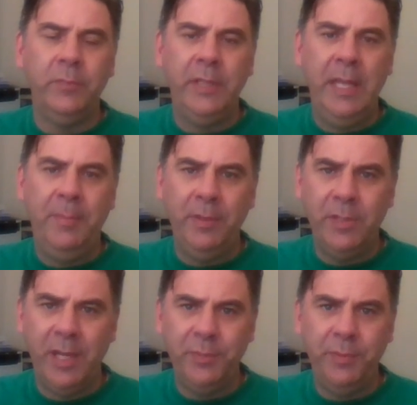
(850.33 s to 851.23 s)
Keep in
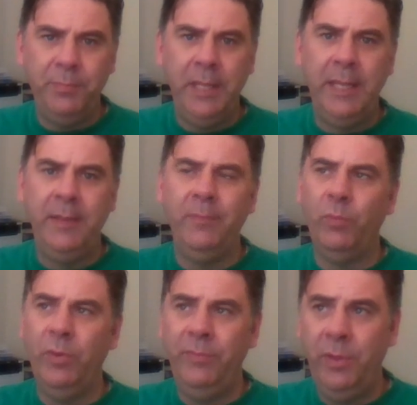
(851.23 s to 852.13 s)
touch with me.
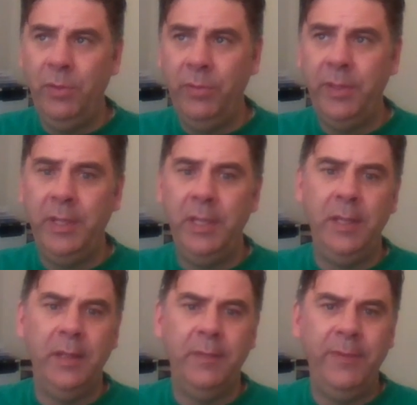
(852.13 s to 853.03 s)
Review
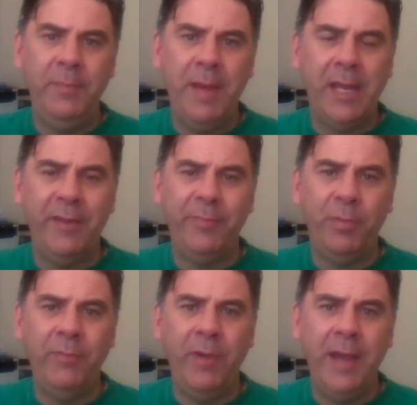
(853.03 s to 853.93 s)
the feedback I've
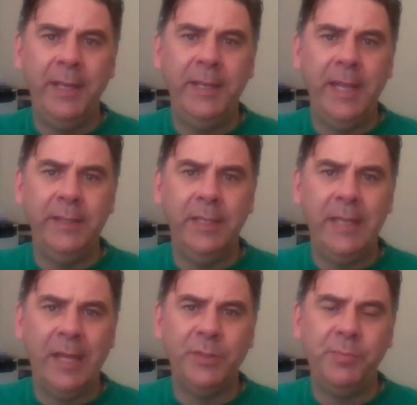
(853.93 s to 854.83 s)
provided and the
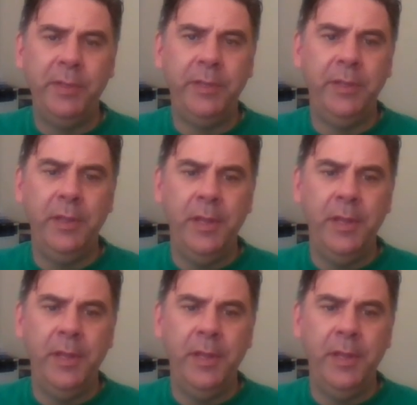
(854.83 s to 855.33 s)
announcement,